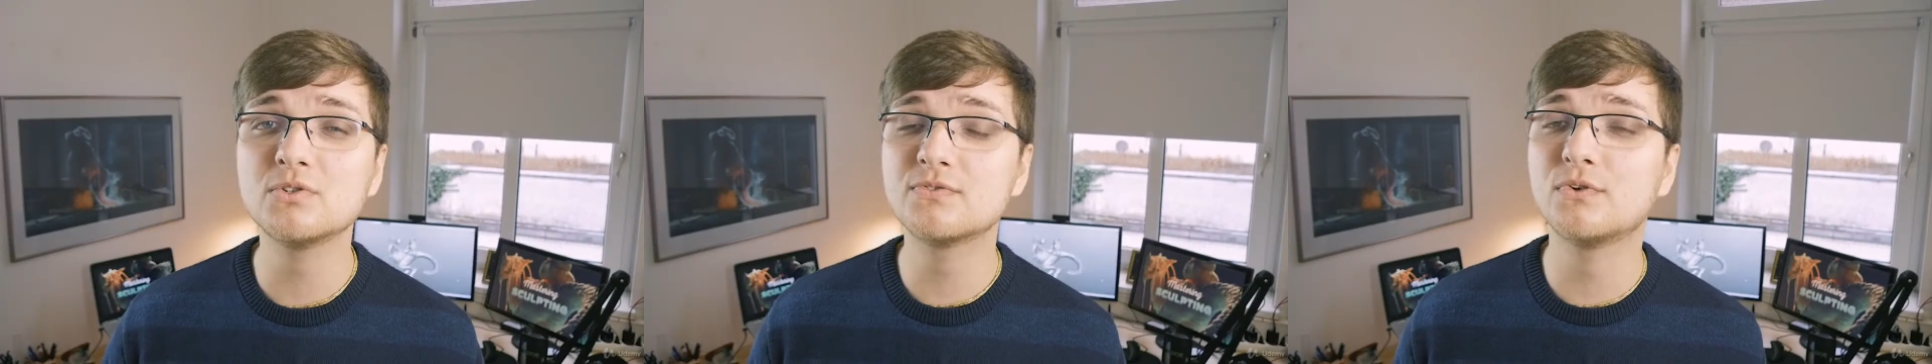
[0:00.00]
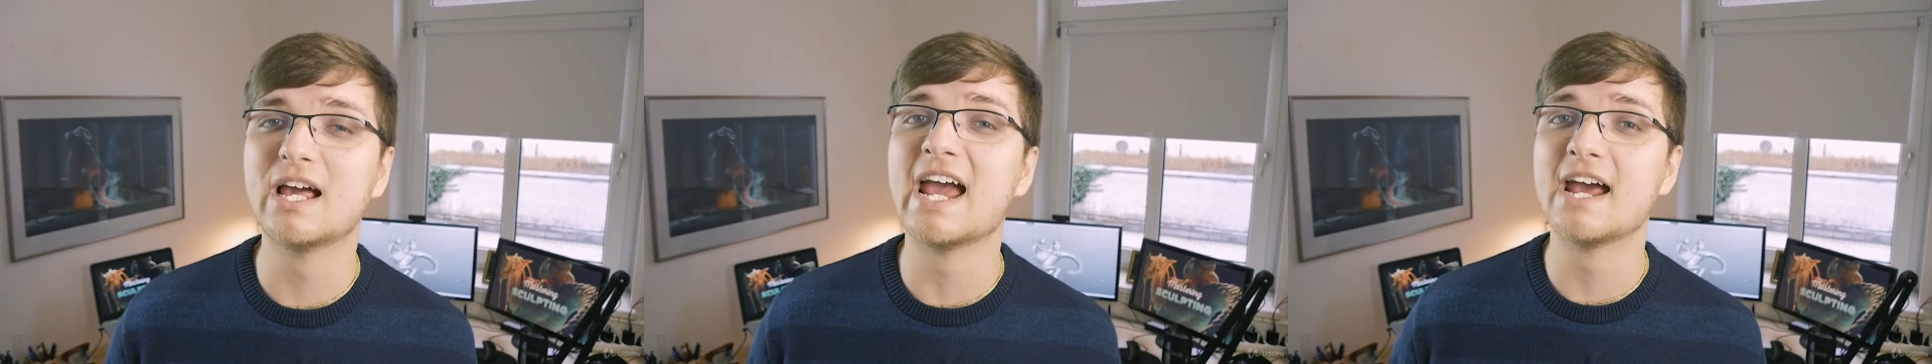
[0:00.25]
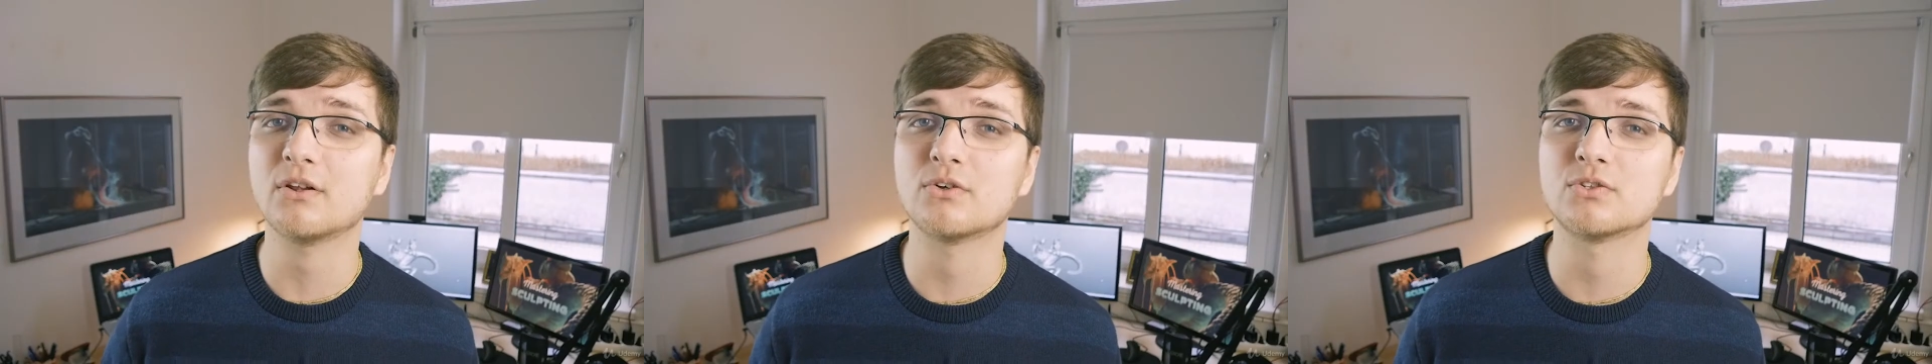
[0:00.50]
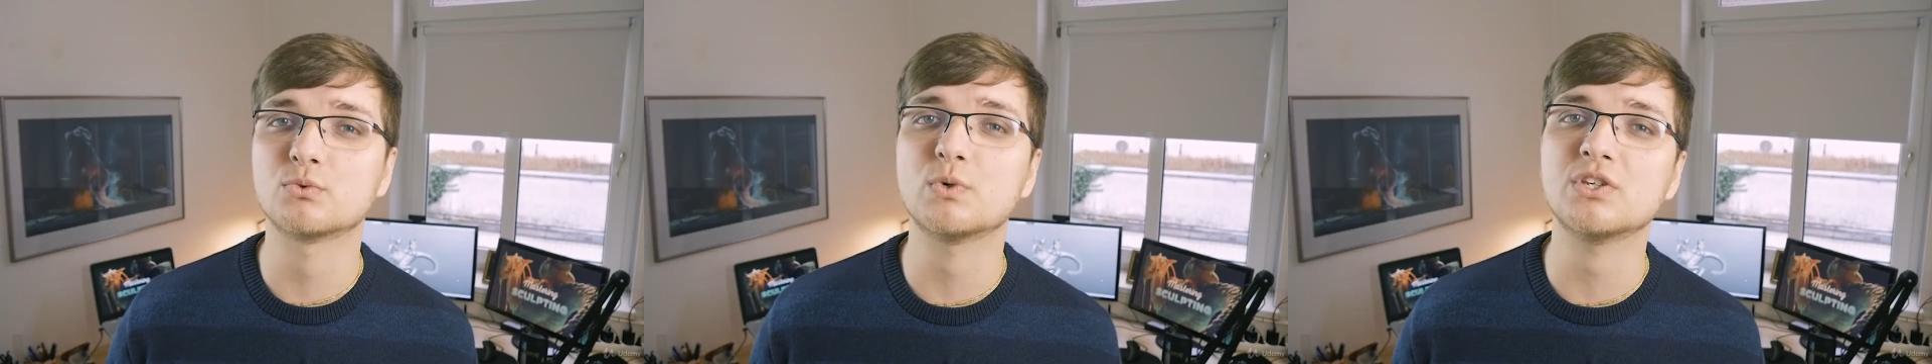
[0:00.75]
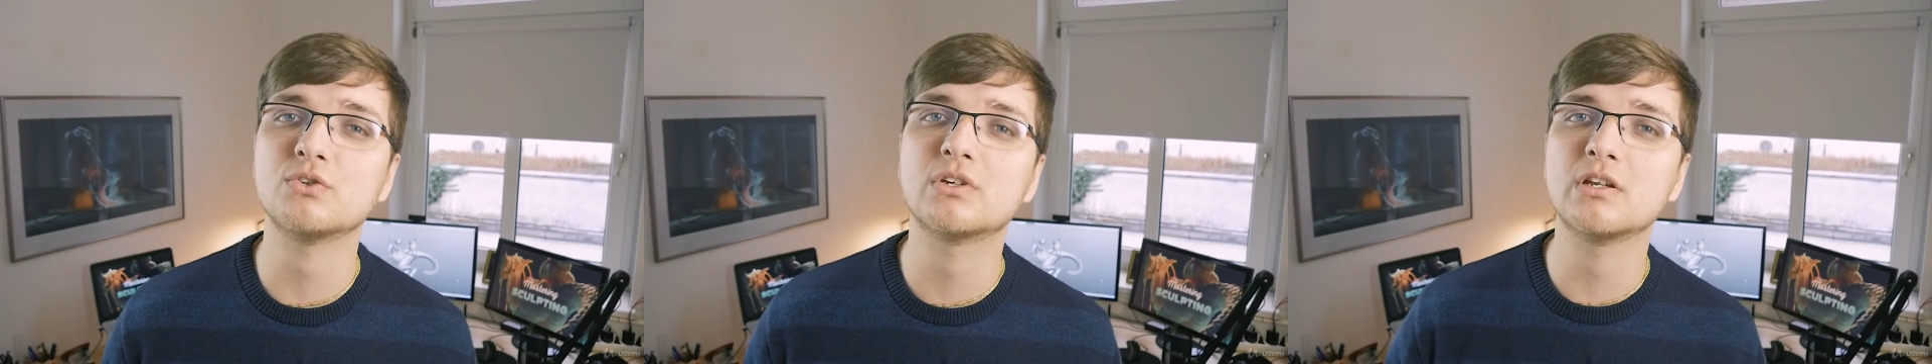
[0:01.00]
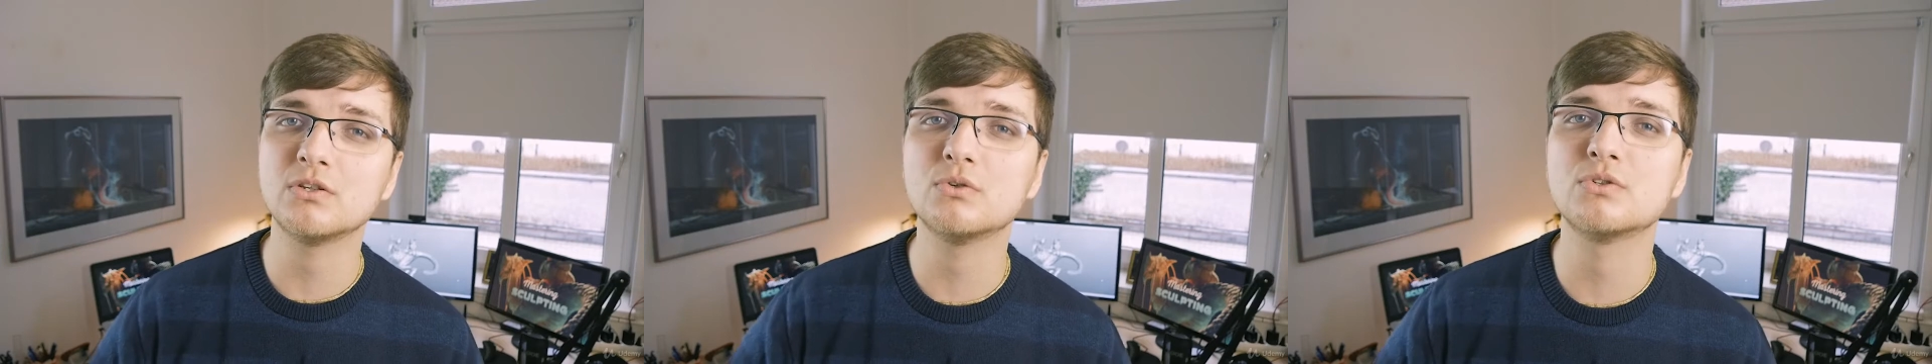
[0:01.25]
useful add-ons which you
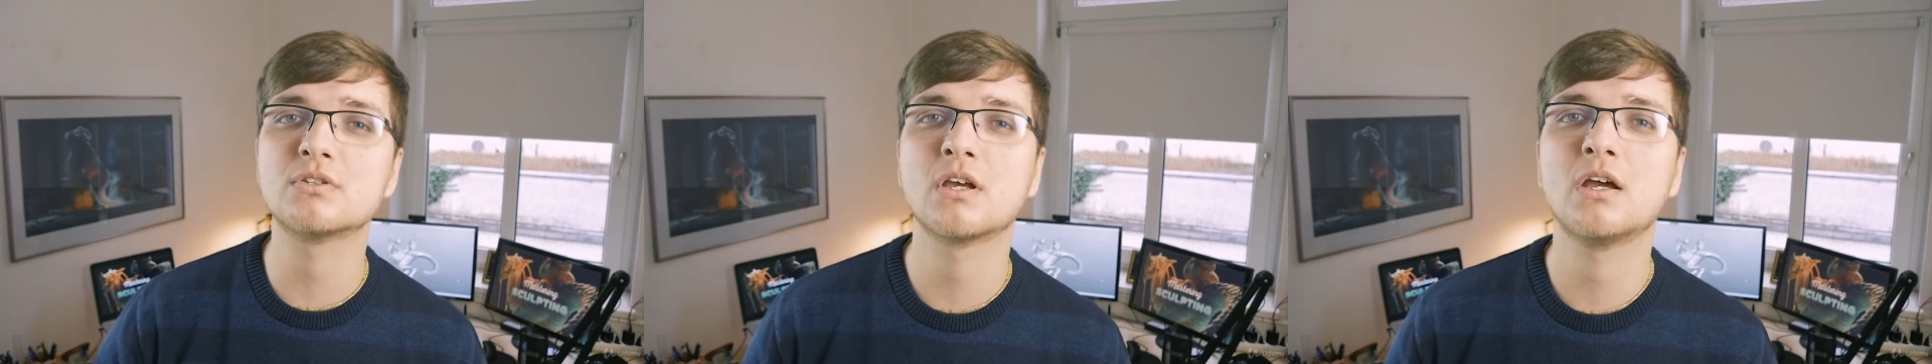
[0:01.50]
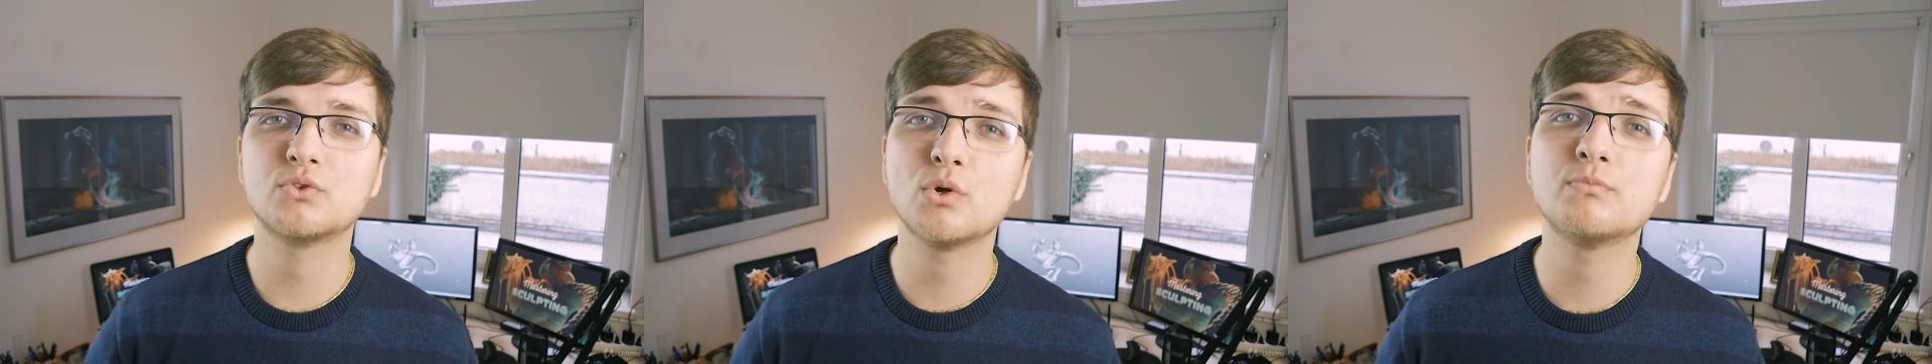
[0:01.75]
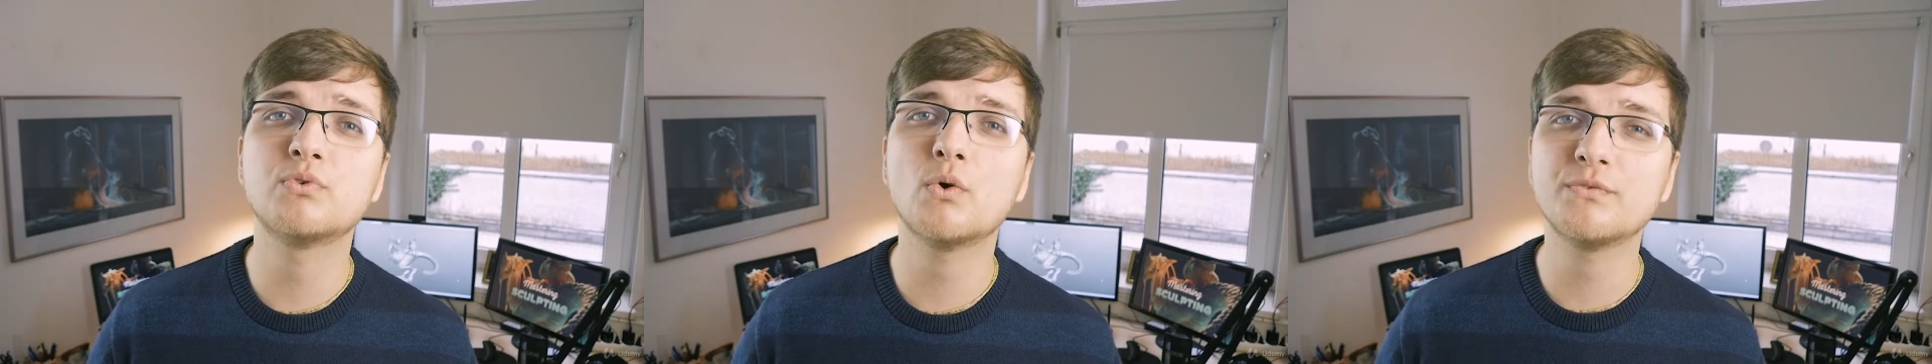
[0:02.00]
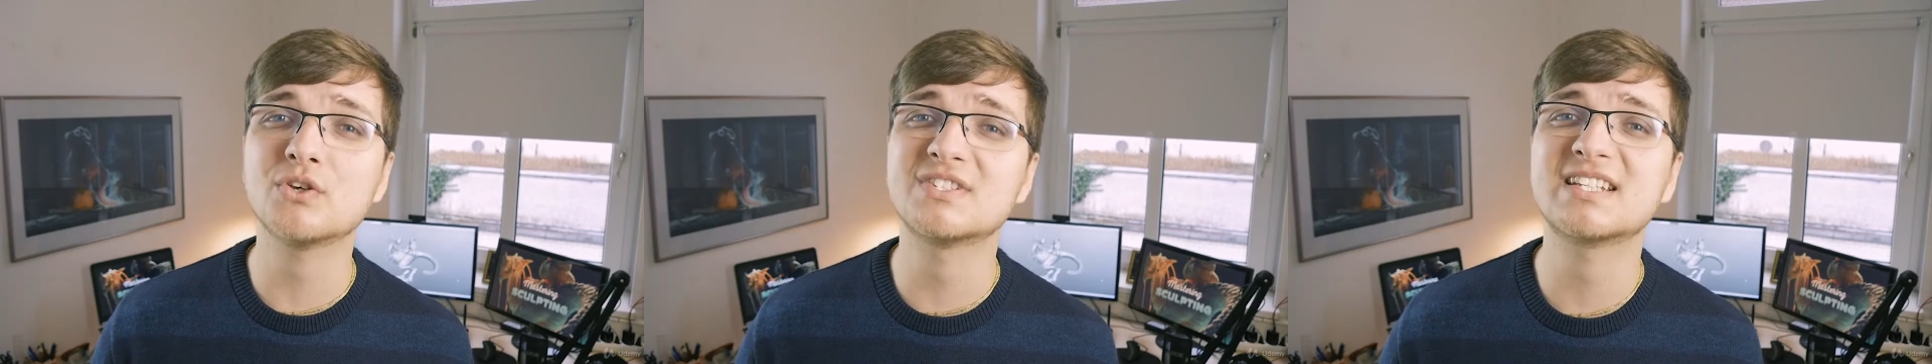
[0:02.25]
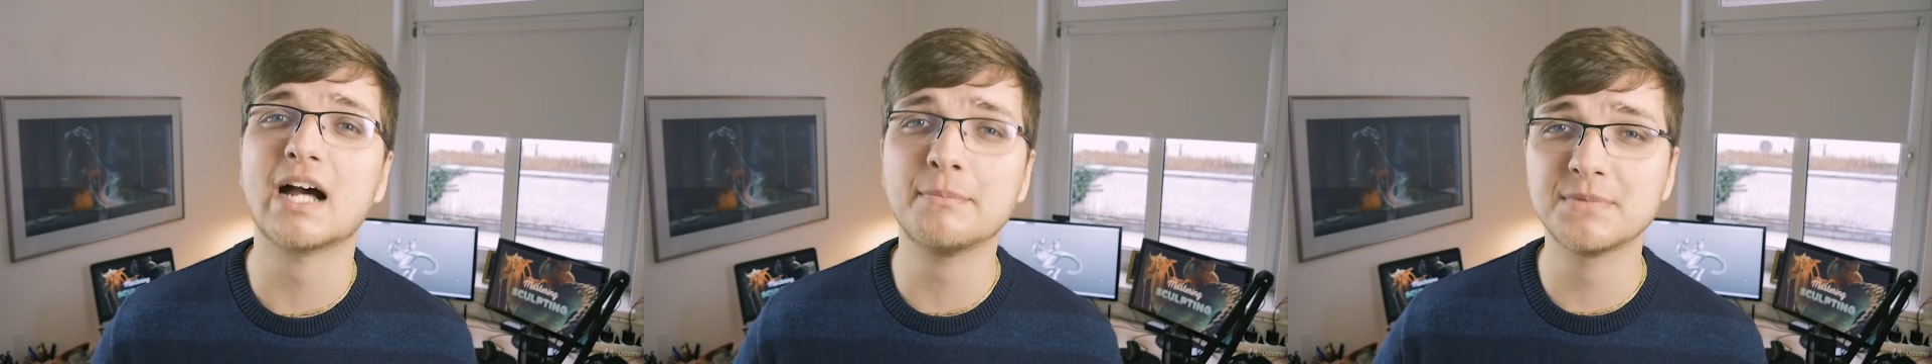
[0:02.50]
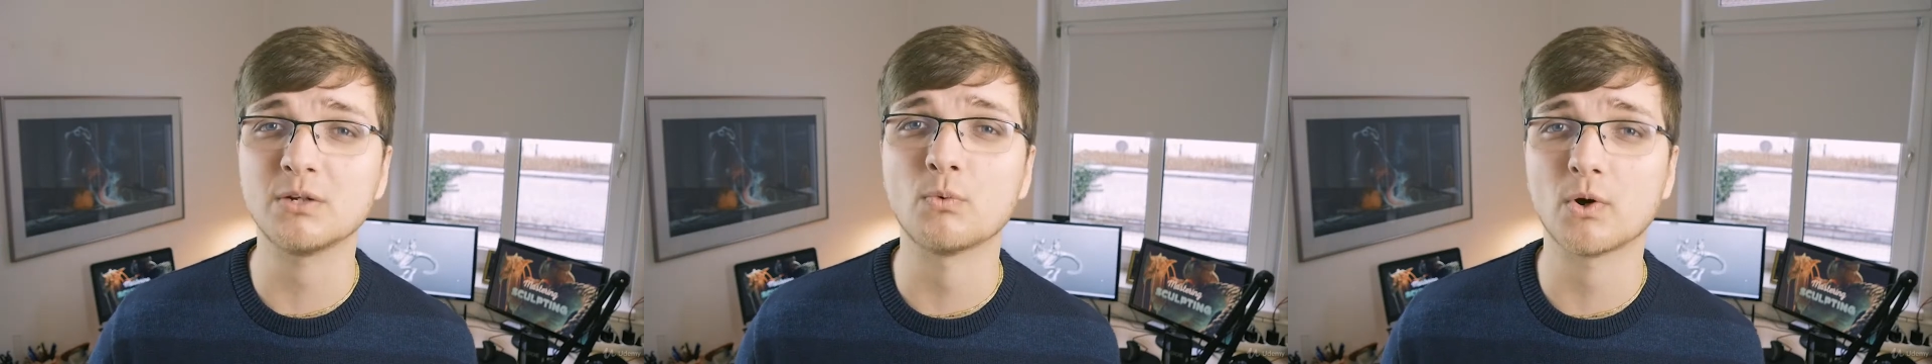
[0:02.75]
can use to improve your sculpting